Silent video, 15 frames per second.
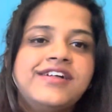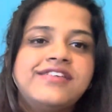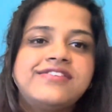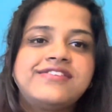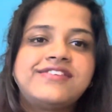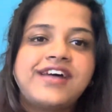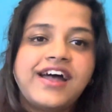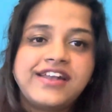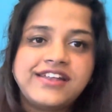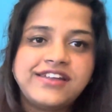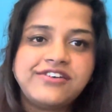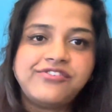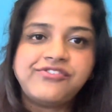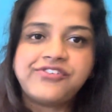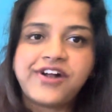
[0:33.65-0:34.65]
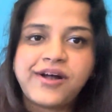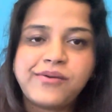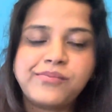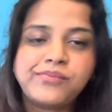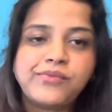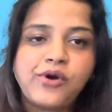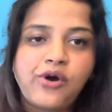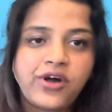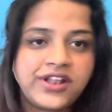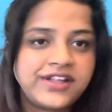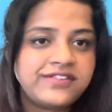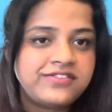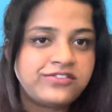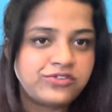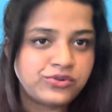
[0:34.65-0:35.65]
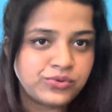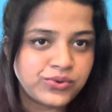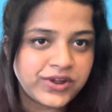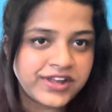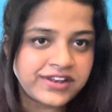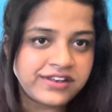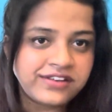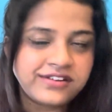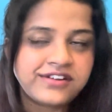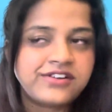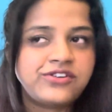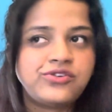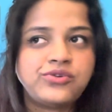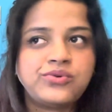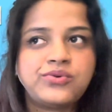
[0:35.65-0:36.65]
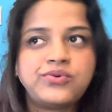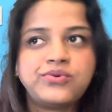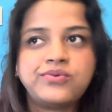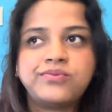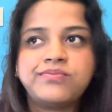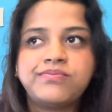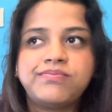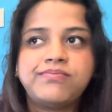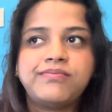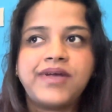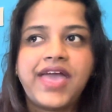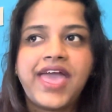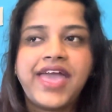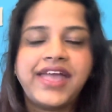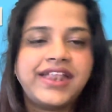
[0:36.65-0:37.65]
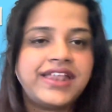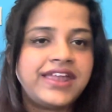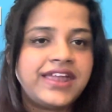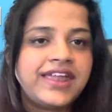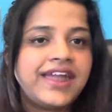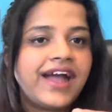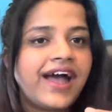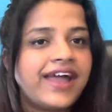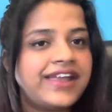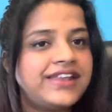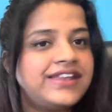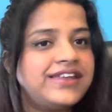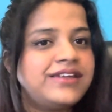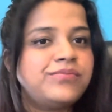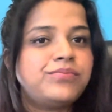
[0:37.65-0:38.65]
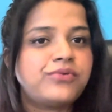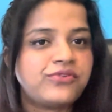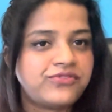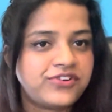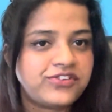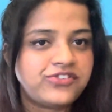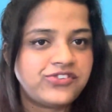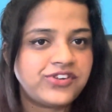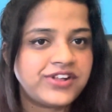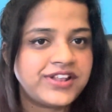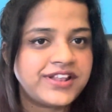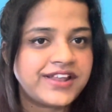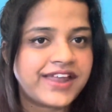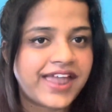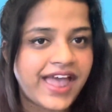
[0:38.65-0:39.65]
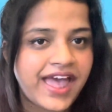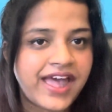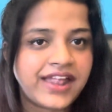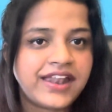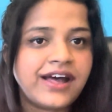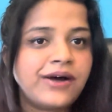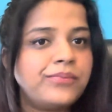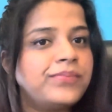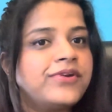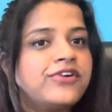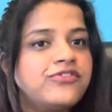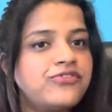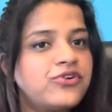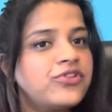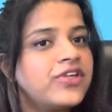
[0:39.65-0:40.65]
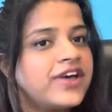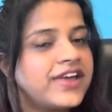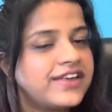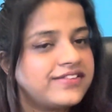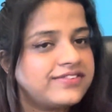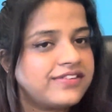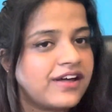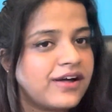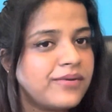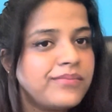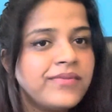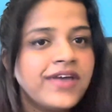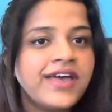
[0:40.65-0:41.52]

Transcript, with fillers: Starting from college student to any IT professional can appear for the exam.